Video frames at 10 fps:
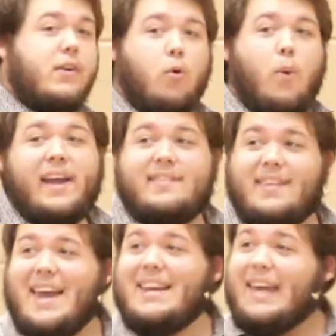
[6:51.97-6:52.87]
quite
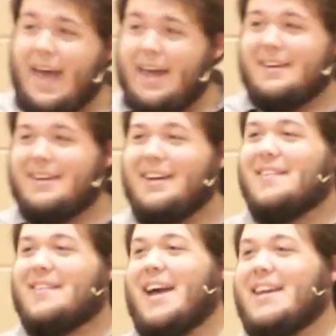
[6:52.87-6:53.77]
dead yet.
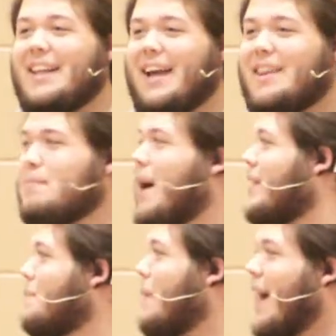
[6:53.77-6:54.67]
It's kind of like the
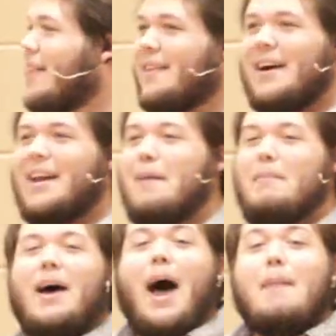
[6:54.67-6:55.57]
Monty Python, I'm
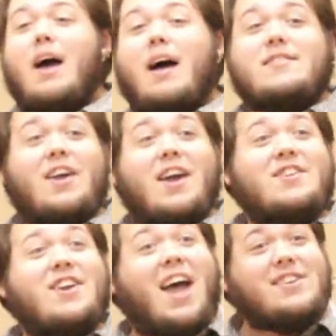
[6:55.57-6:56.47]
not dead
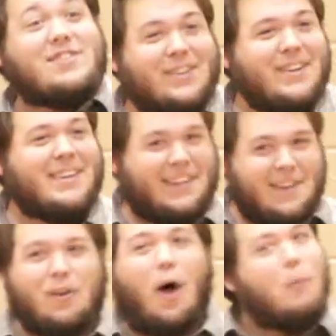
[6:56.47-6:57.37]
yet.
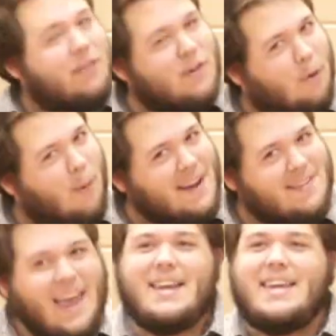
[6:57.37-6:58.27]
Saul wasn't quite
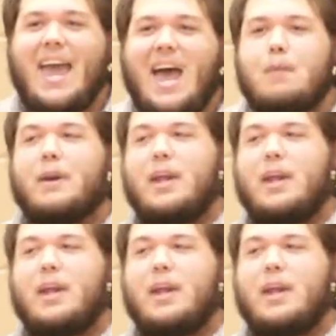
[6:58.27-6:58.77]
dead yet, but he